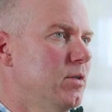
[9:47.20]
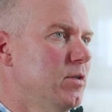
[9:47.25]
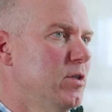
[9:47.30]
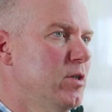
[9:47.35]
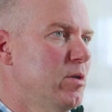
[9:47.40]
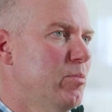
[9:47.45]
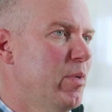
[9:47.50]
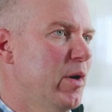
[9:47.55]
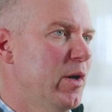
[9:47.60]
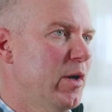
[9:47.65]

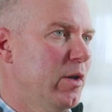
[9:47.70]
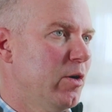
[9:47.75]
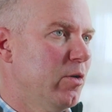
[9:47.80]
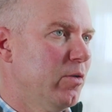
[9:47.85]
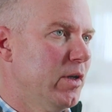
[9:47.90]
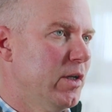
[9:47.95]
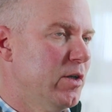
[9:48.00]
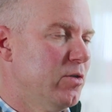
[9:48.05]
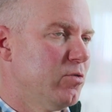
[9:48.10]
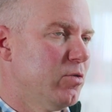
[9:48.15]
depending on
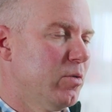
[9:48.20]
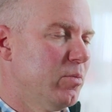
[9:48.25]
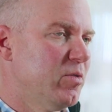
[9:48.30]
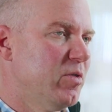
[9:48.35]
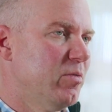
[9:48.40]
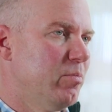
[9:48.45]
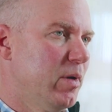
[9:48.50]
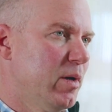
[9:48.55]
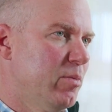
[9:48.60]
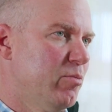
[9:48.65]

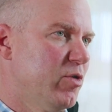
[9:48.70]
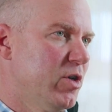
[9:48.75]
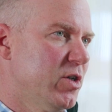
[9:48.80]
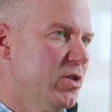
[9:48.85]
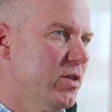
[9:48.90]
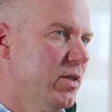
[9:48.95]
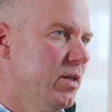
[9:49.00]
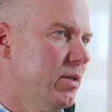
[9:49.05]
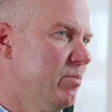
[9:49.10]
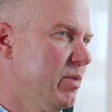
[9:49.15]
intraoperative blood
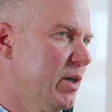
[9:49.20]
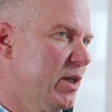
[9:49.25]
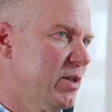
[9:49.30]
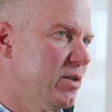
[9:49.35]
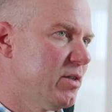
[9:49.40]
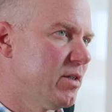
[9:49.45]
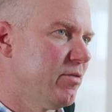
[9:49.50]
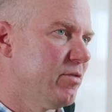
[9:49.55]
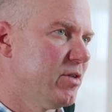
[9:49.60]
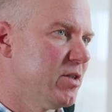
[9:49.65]
pressure in
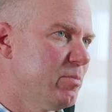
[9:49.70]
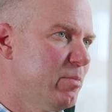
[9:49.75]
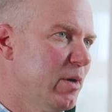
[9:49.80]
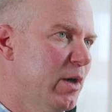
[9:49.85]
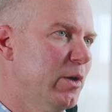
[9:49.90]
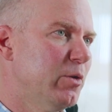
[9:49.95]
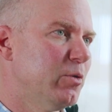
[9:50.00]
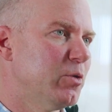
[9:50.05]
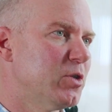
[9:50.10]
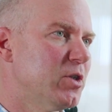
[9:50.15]
patients having
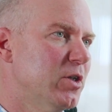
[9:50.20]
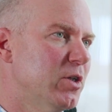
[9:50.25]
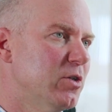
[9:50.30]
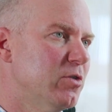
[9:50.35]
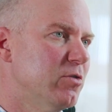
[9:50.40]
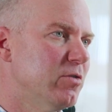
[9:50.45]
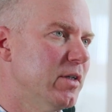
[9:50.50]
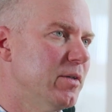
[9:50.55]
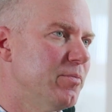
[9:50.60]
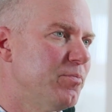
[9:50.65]
spinal
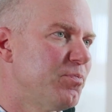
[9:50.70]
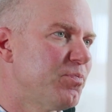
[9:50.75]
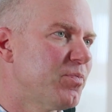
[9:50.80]
surgery.